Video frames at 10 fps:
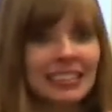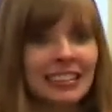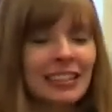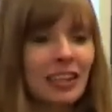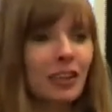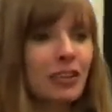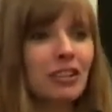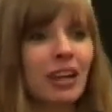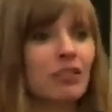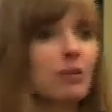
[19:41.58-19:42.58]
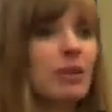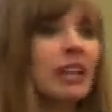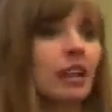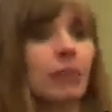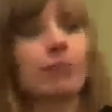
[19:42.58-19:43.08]
You don't have to
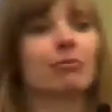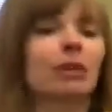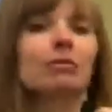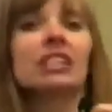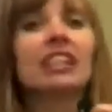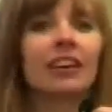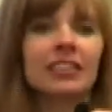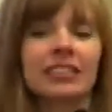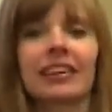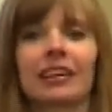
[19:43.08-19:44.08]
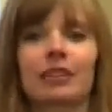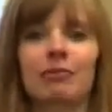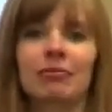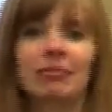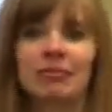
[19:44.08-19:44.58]
be up and bubbly all the time,
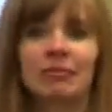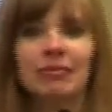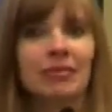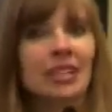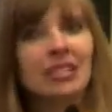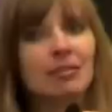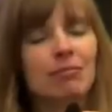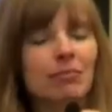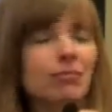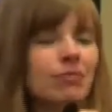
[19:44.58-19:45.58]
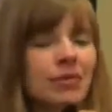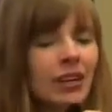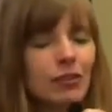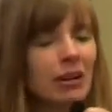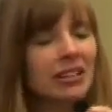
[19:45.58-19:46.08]
because not
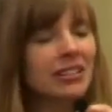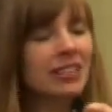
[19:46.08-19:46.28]
everybody's